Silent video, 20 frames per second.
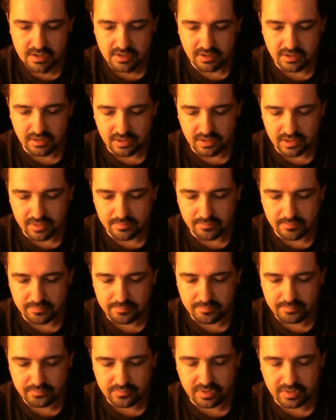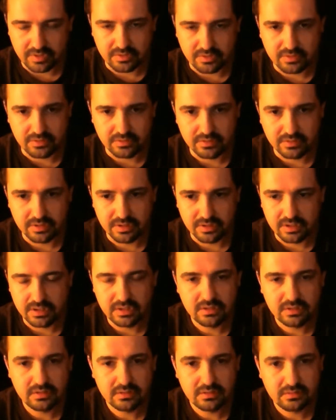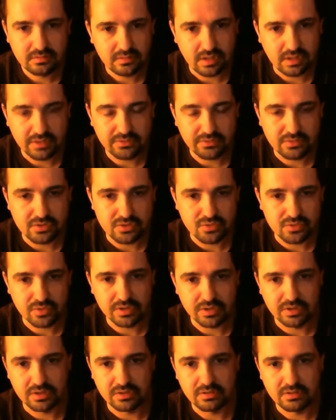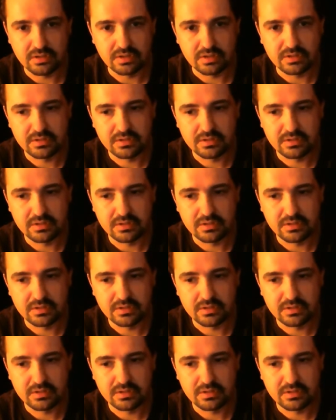And thirdly, you have to enjoy to do it.